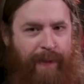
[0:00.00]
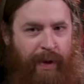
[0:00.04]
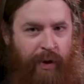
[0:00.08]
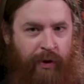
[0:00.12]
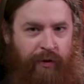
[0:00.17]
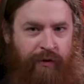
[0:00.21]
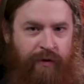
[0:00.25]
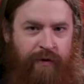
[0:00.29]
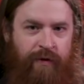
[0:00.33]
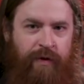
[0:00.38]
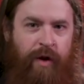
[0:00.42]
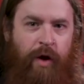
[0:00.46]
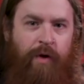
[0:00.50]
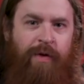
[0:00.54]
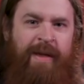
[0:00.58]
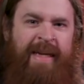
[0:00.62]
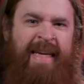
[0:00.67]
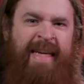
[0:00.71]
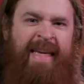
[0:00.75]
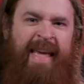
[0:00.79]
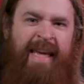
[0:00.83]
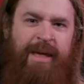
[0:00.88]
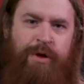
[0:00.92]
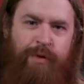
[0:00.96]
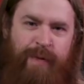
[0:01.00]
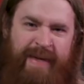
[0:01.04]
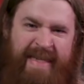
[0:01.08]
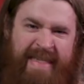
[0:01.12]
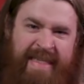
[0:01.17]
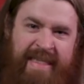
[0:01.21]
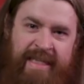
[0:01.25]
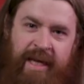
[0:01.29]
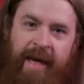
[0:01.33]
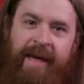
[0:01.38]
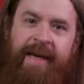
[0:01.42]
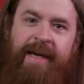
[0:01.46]
build slowly and get you
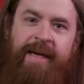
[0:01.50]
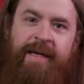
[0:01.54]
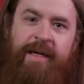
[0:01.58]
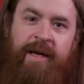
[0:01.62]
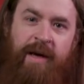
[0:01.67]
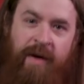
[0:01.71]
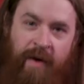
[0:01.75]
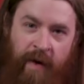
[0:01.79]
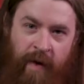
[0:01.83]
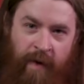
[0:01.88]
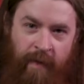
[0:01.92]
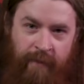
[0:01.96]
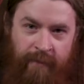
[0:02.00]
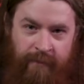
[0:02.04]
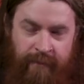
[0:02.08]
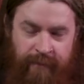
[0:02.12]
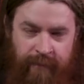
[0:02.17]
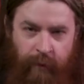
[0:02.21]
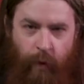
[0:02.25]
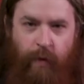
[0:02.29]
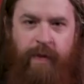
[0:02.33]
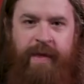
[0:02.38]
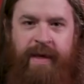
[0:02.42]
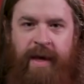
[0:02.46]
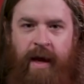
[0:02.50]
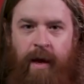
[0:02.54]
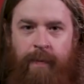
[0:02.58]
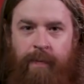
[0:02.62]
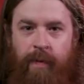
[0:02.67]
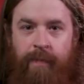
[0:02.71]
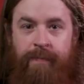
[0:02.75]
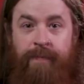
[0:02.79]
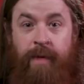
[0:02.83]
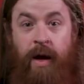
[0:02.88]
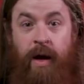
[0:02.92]
excited for the album.